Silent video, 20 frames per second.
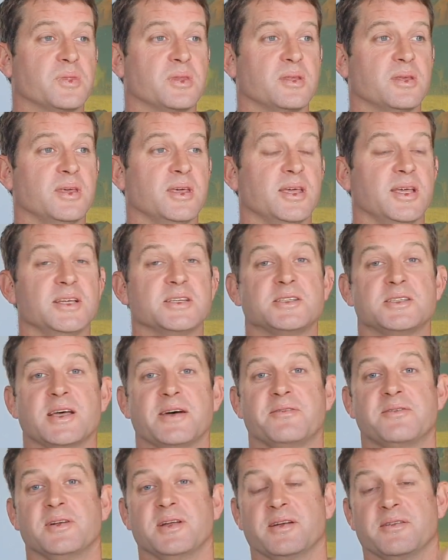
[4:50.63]
It is
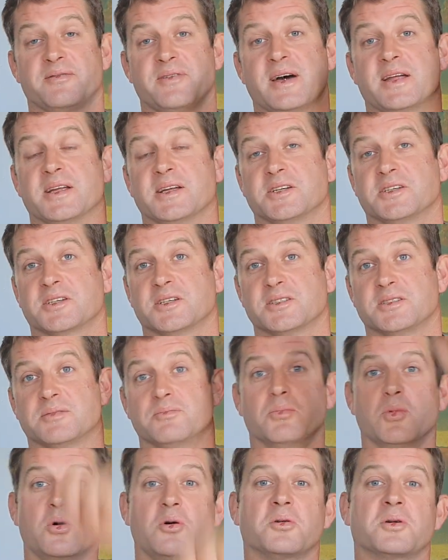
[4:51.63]
definitely an advantage, because the
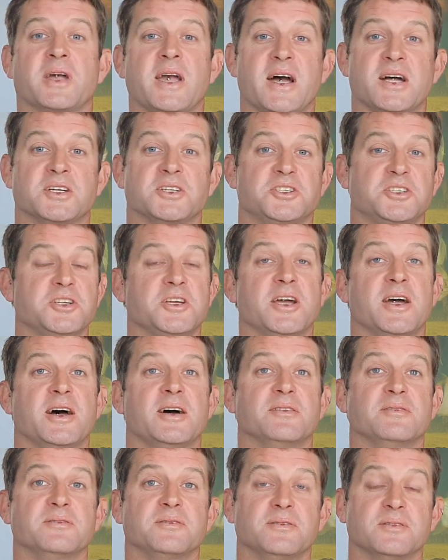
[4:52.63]
more cash you
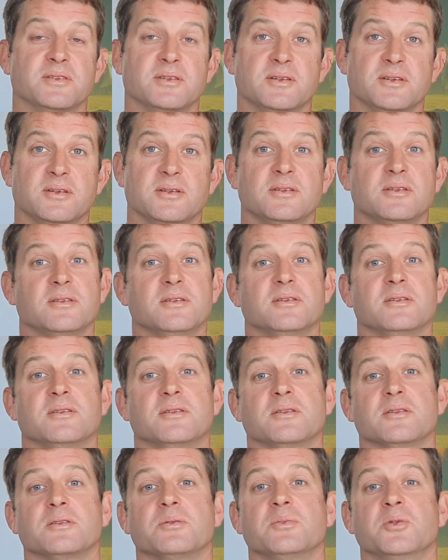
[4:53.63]
have,
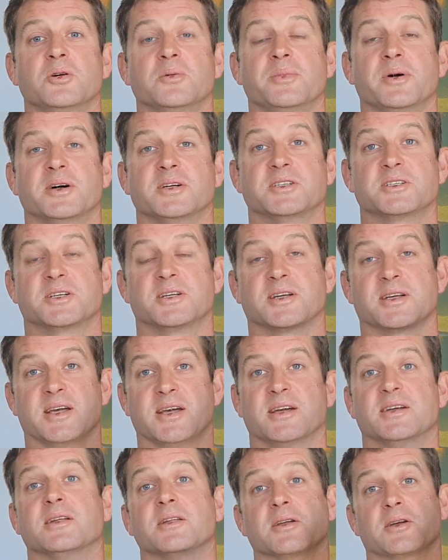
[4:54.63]
the more bites you're going
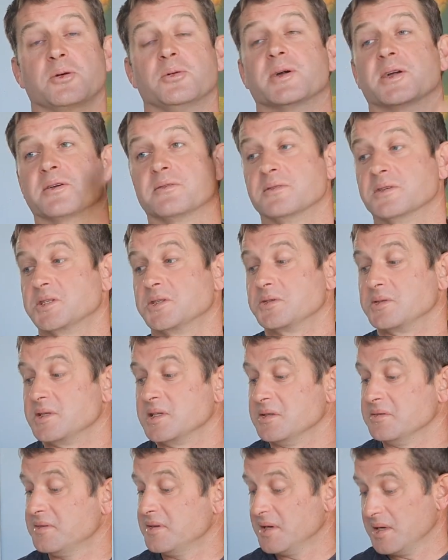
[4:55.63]
to get and the quicker retrieve.